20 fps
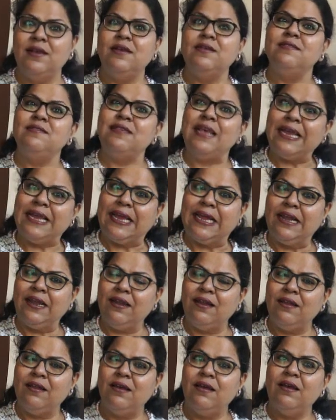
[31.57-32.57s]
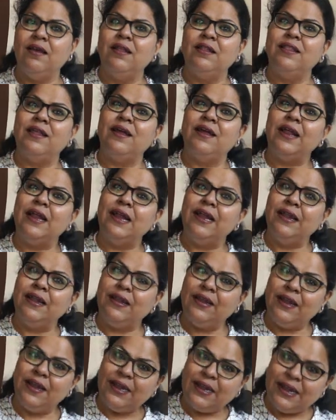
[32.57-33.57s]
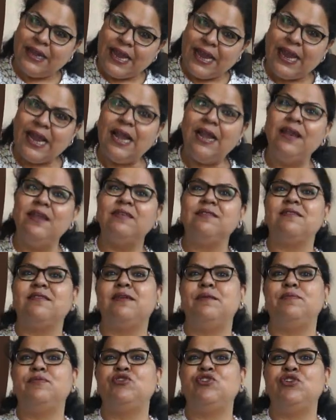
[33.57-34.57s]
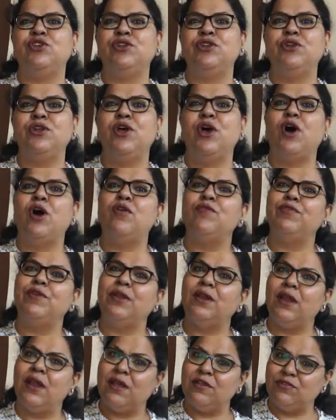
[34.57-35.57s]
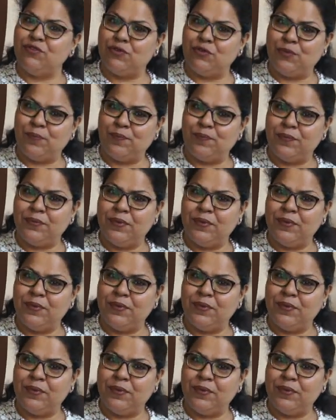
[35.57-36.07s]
Second, the in detailed description of the classroom.